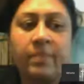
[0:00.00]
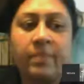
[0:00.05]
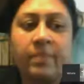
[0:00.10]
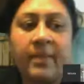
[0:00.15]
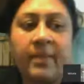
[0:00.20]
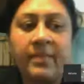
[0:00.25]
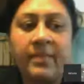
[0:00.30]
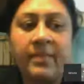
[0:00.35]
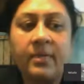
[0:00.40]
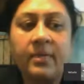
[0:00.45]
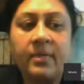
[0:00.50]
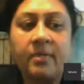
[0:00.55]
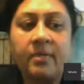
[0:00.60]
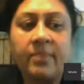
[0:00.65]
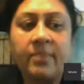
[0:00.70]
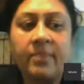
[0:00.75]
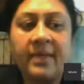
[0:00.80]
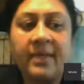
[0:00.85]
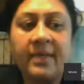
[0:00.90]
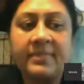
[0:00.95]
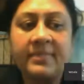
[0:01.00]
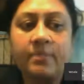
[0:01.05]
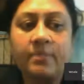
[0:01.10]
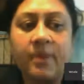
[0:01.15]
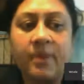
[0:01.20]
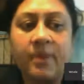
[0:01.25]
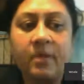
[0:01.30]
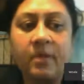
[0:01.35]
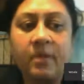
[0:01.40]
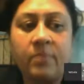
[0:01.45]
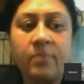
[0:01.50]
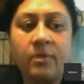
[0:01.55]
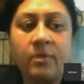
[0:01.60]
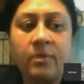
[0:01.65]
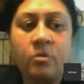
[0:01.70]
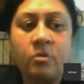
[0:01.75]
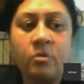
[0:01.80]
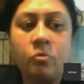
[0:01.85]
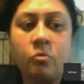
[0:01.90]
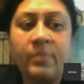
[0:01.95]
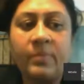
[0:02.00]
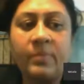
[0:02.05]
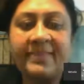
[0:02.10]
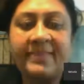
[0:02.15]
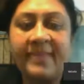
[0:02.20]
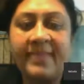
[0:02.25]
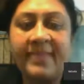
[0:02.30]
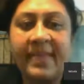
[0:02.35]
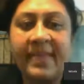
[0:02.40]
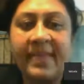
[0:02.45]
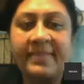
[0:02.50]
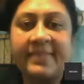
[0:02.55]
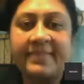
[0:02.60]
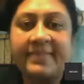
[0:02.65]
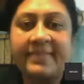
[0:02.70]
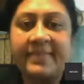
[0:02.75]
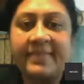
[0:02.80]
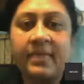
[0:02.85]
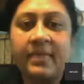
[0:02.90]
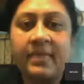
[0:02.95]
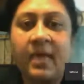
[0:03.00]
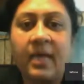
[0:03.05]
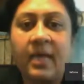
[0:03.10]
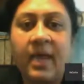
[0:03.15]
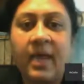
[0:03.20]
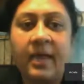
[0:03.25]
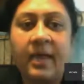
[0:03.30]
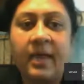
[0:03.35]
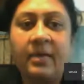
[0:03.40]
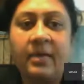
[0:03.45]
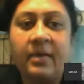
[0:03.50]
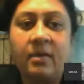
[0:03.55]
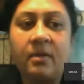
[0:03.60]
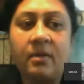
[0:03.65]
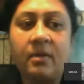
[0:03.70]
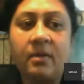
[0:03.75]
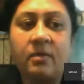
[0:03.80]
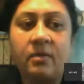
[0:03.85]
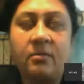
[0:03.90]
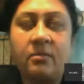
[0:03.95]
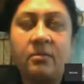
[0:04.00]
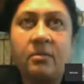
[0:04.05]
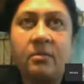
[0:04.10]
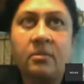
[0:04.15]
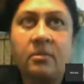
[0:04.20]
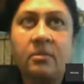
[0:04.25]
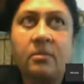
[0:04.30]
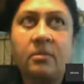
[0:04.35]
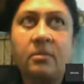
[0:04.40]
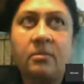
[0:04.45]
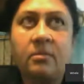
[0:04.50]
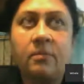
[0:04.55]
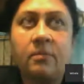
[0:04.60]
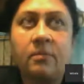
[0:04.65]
by the income tax department to be sales, and the